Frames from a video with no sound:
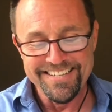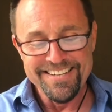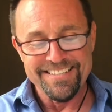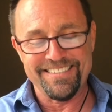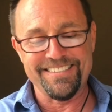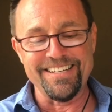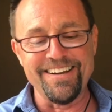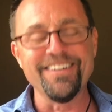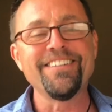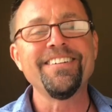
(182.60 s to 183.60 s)

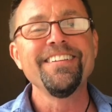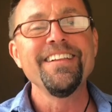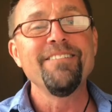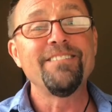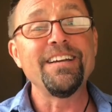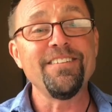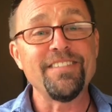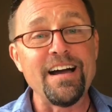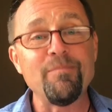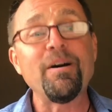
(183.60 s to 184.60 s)
So, but you've
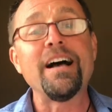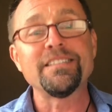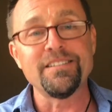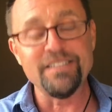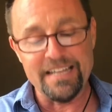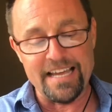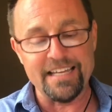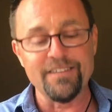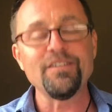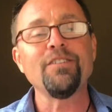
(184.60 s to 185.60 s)
got positive and
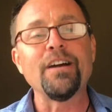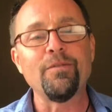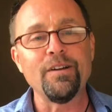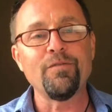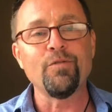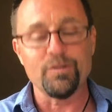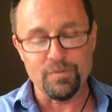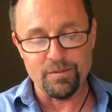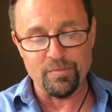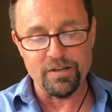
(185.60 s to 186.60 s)
negative, and you've got
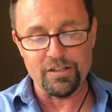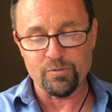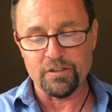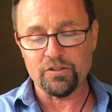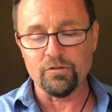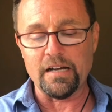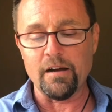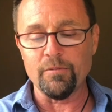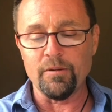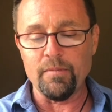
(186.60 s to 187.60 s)
reinforcement and punishment. So now
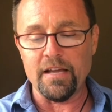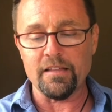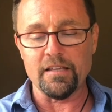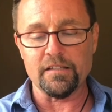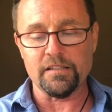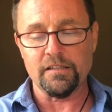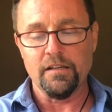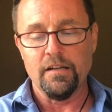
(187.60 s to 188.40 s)
I want to make this,